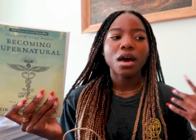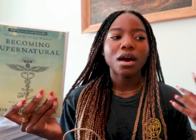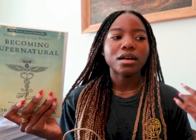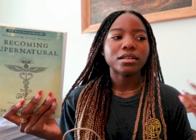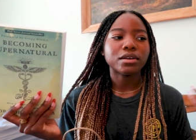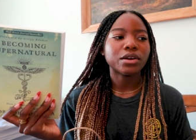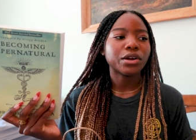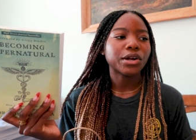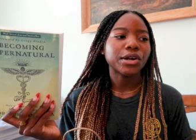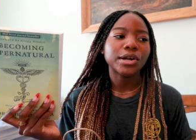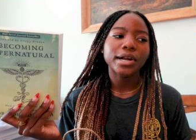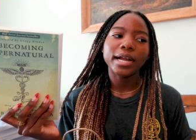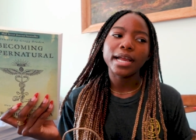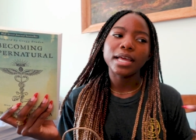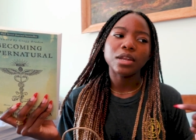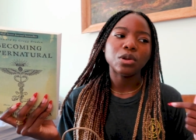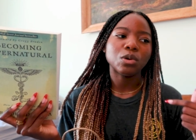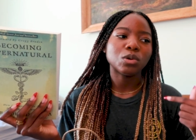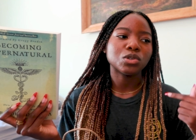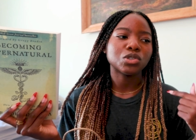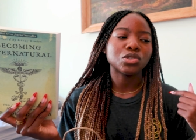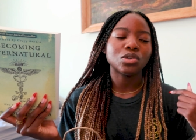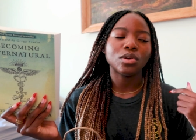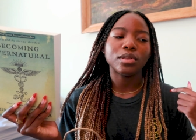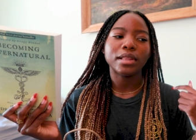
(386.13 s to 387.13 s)
her and
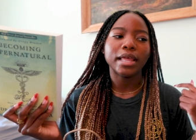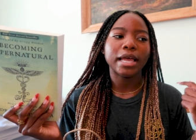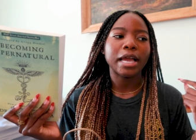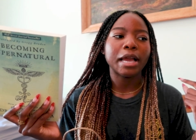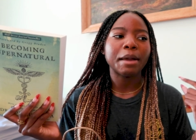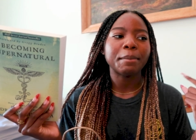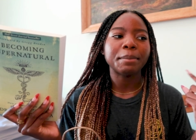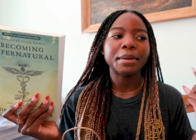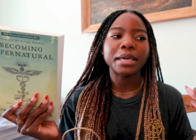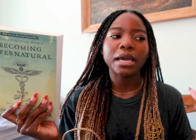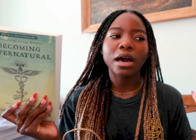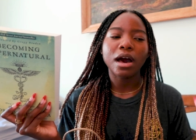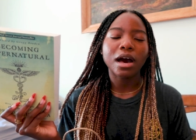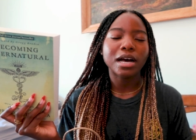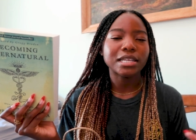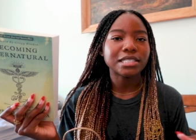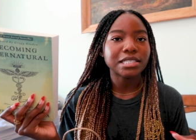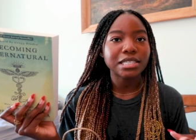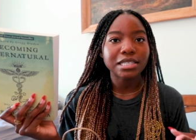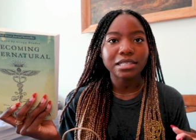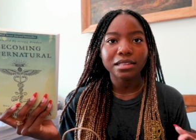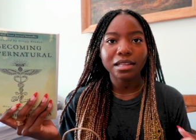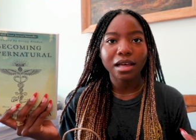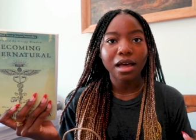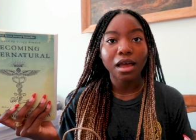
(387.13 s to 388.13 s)
also like
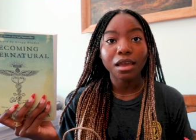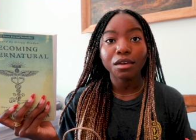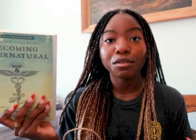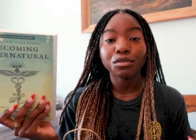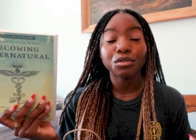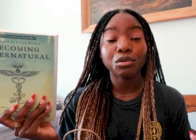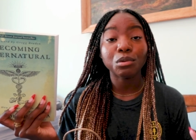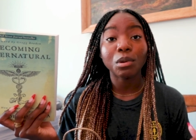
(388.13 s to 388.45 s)
Bihaji Live